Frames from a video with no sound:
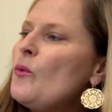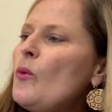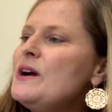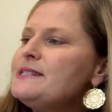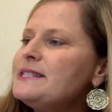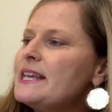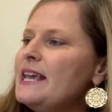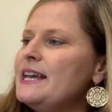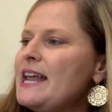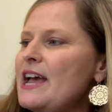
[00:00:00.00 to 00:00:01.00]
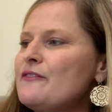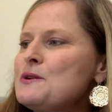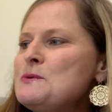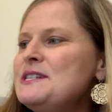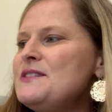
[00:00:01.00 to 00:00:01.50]
Once again,
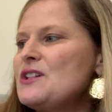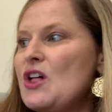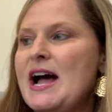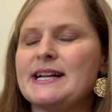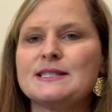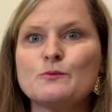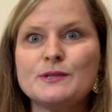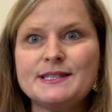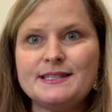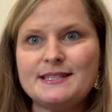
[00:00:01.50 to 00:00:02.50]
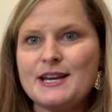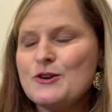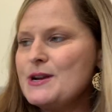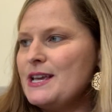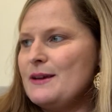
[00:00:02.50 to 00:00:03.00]
everyone in the class was
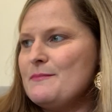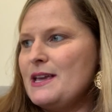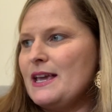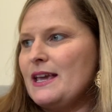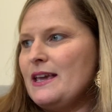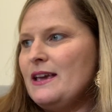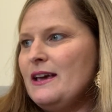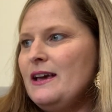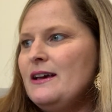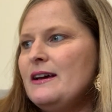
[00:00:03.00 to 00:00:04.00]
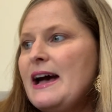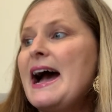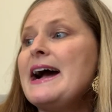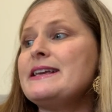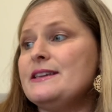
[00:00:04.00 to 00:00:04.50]
staring at me.
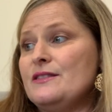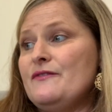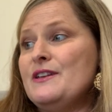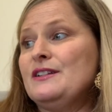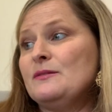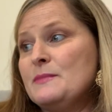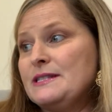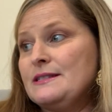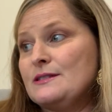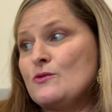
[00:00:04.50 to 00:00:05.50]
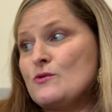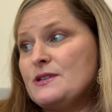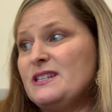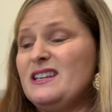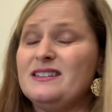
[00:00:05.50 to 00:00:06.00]
I get the feeling Mrs.
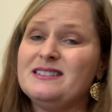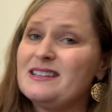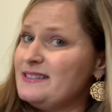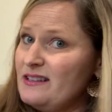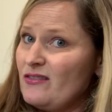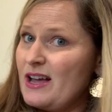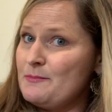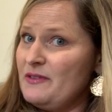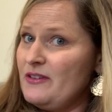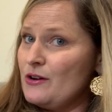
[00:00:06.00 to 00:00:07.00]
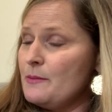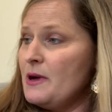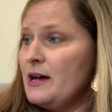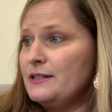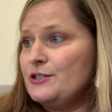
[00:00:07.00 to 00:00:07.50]
Gorski doesn't like me very
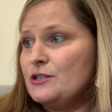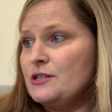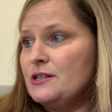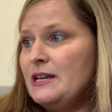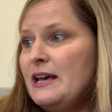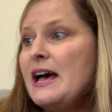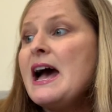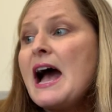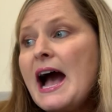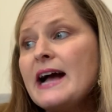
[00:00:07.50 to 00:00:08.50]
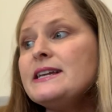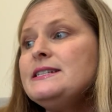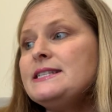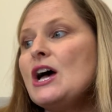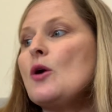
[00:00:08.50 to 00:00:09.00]
much. I
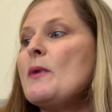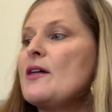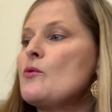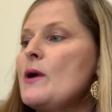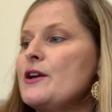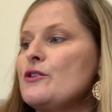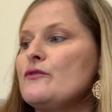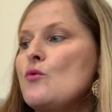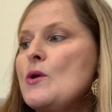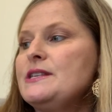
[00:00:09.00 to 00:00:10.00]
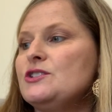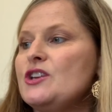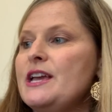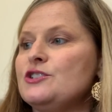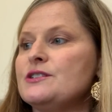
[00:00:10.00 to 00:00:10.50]
can tell by the way her voice
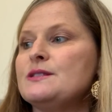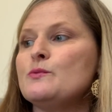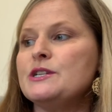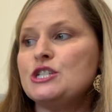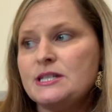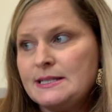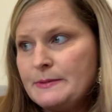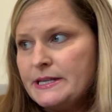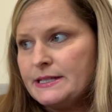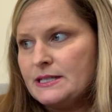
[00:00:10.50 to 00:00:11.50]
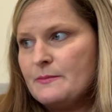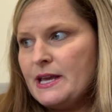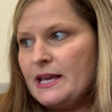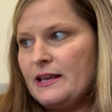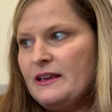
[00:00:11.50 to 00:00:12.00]
changes when she speaks to
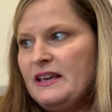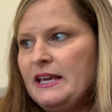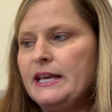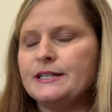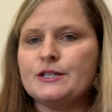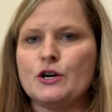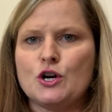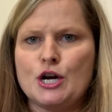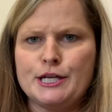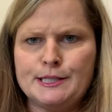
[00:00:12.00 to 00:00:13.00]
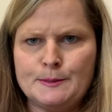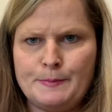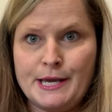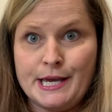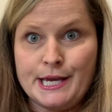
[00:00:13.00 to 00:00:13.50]
me. It's her
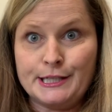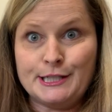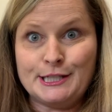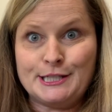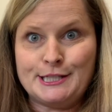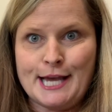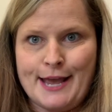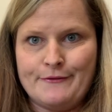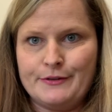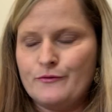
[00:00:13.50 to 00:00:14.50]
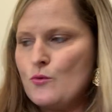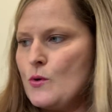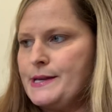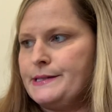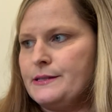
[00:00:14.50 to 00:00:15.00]
speaking to David
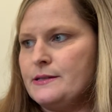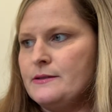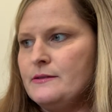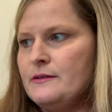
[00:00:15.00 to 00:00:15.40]
voice.